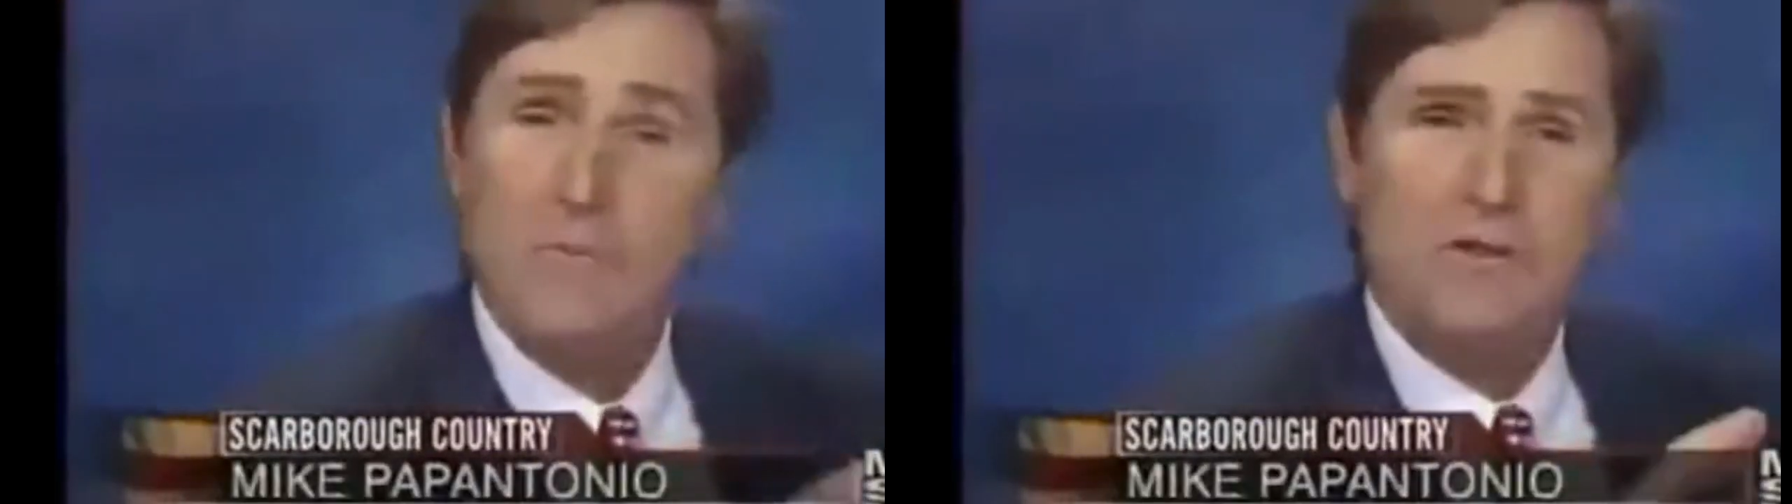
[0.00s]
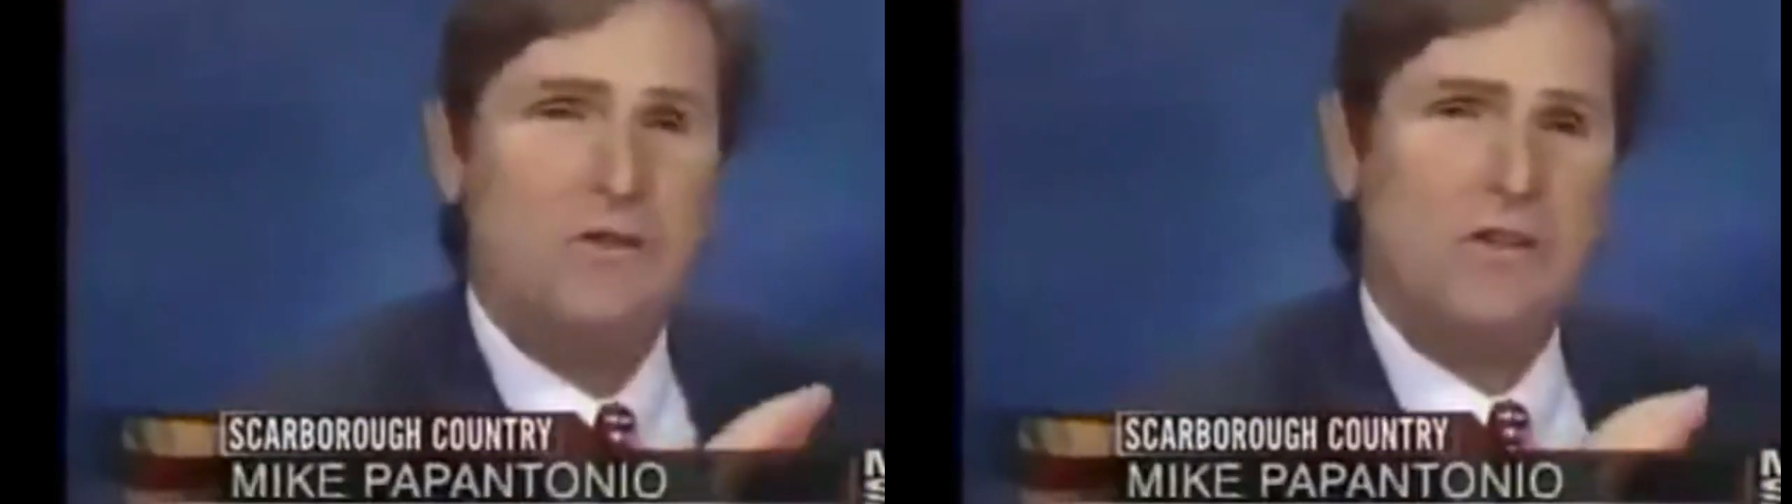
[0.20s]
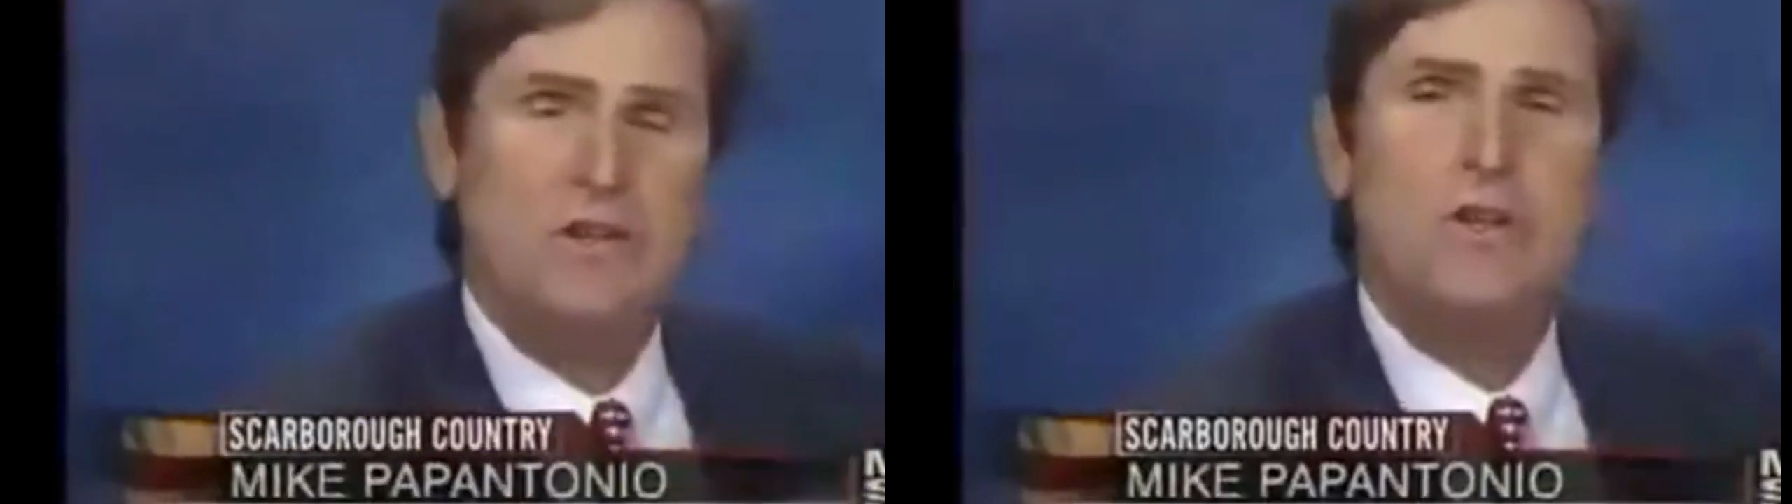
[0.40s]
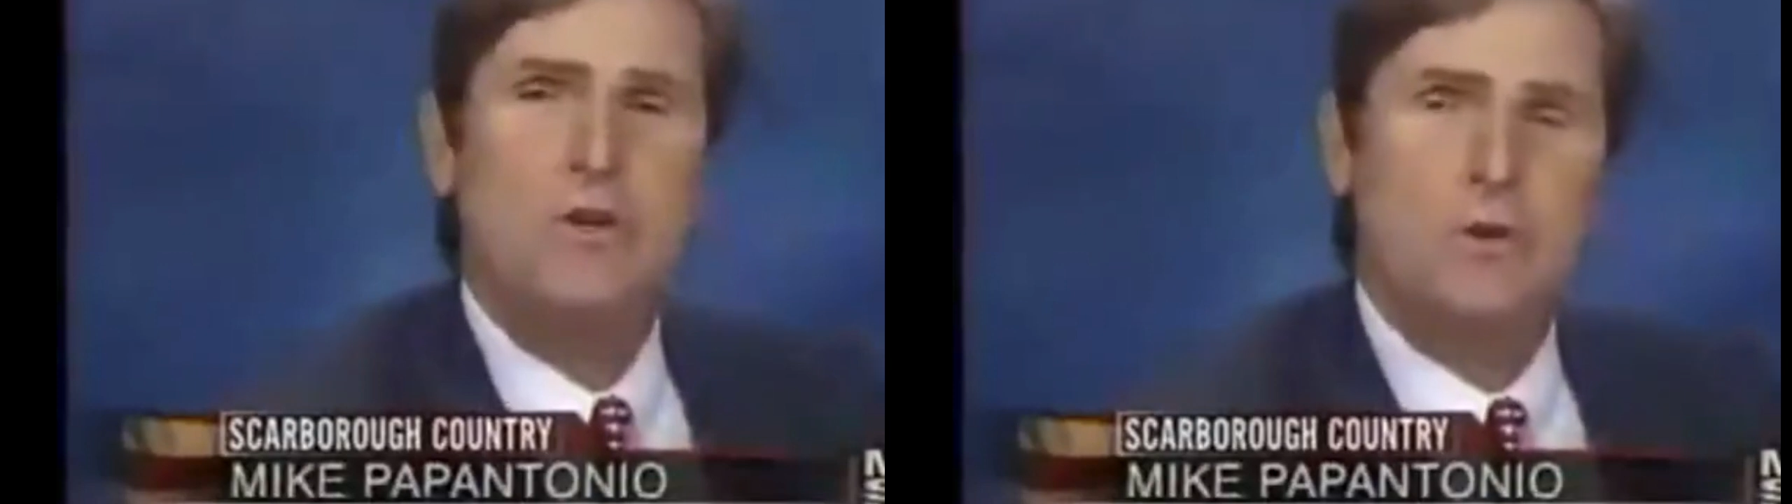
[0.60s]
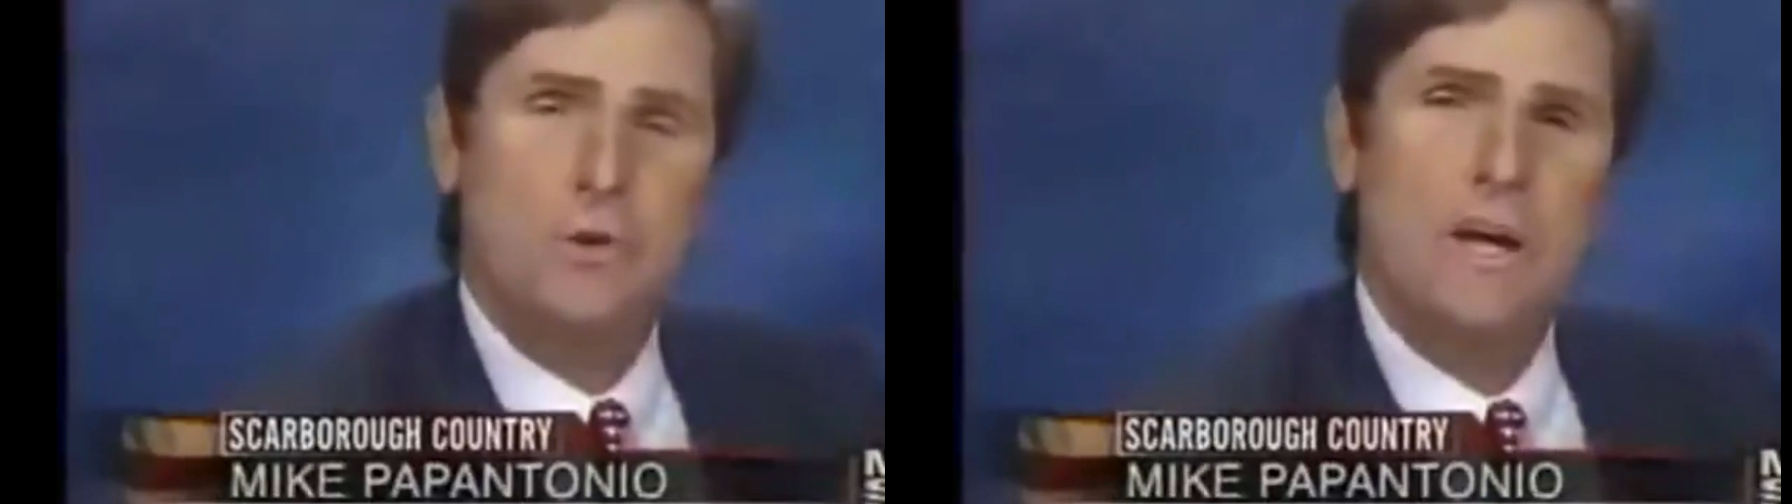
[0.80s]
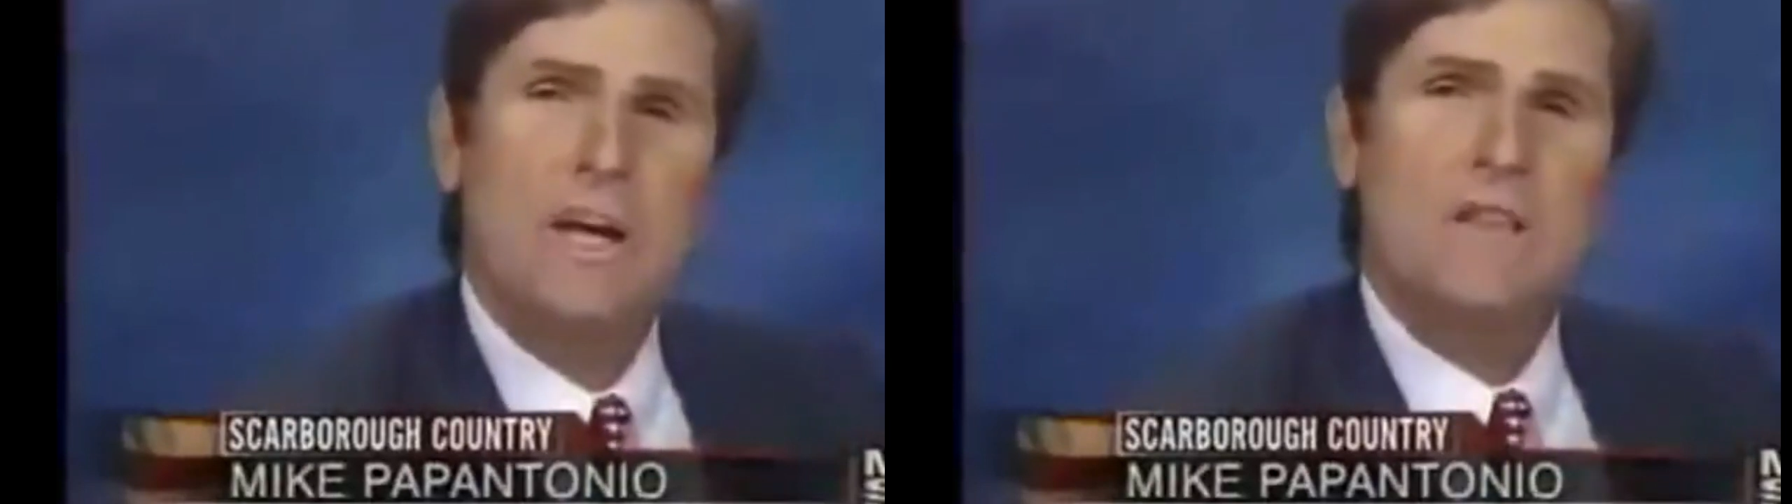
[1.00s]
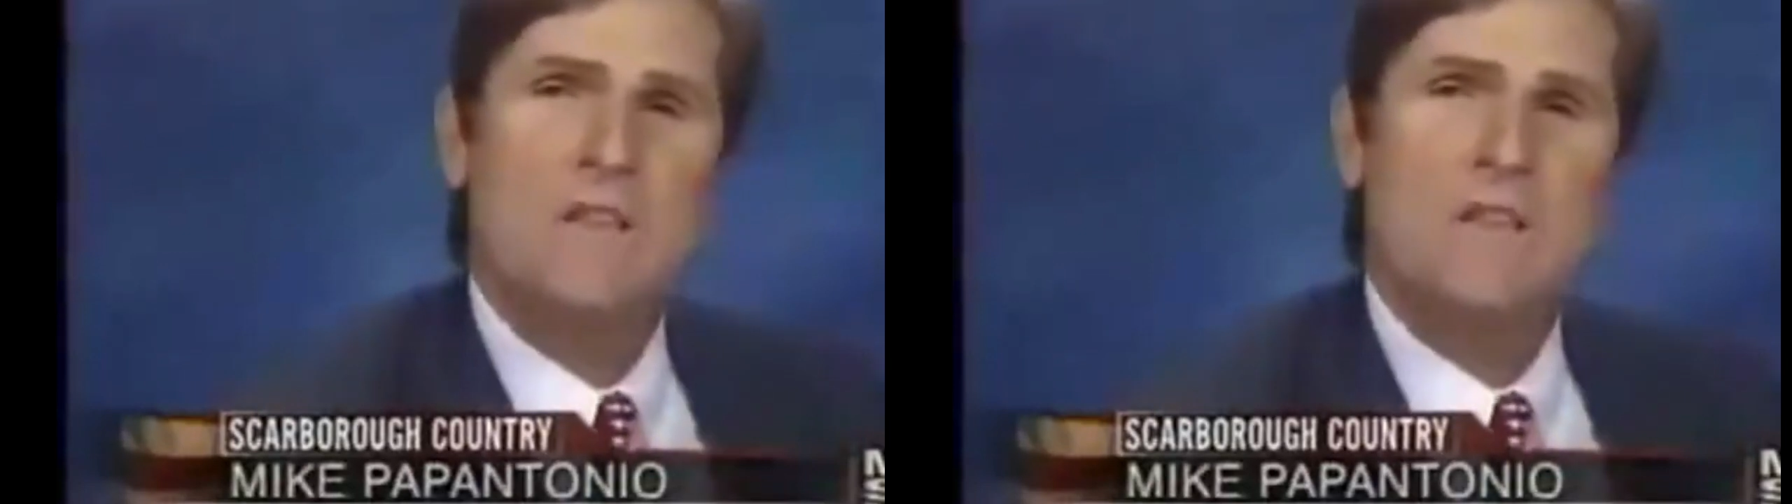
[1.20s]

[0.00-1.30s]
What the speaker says: absolutely knew